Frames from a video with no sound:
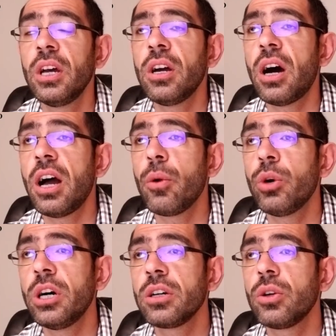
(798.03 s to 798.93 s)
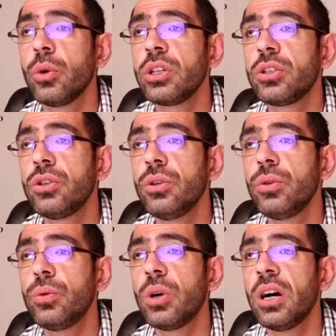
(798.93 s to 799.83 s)
Iowa, going
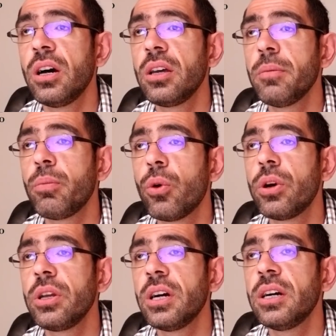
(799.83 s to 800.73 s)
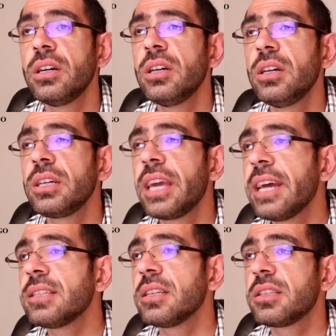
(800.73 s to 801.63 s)
to Emporia,
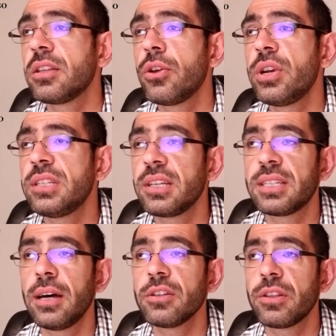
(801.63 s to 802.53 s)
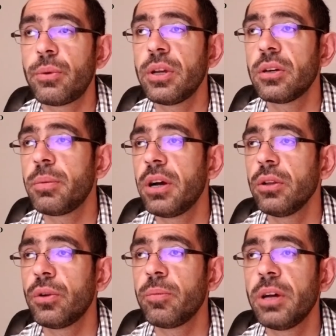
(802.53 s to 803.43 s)
Kansas, 36,300
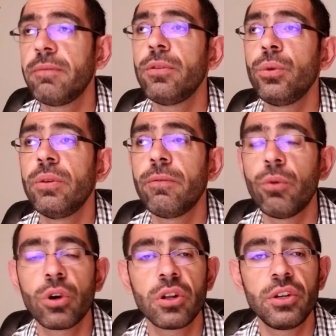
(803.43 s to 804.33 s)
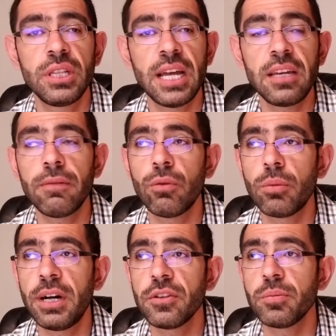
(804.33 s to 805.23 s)
pound load of pet food, 494
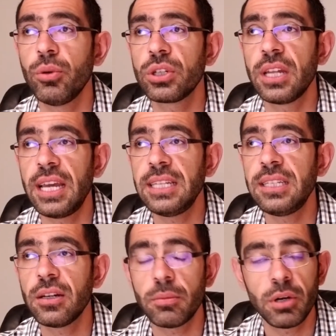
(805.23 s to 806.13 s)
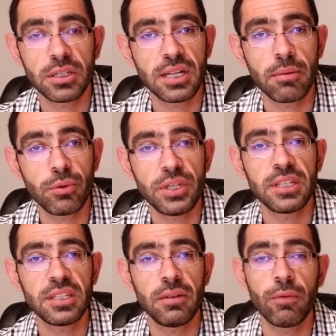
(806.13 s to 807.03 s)
miles booked at $1,800, got them
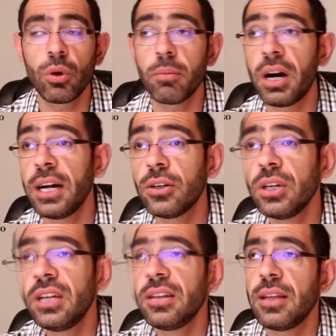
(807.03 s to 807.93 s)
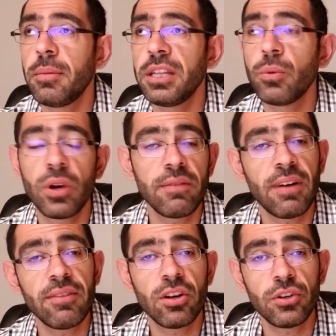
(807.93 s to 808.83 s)
$364 a mile. They made
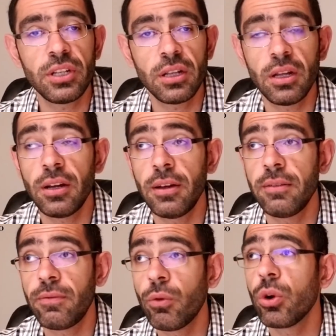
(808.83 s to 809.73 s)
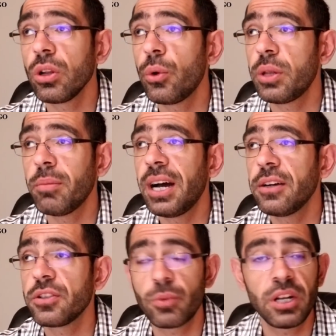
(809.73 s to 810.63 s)
2,504 loaded
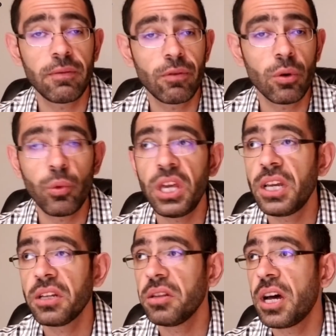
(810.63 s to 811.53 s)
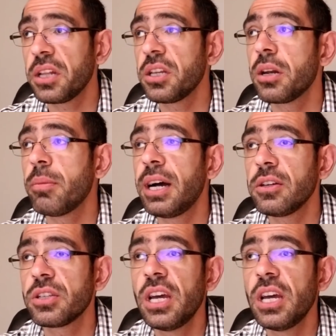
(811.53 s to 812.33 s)
miles running for a week, not a ton of miles,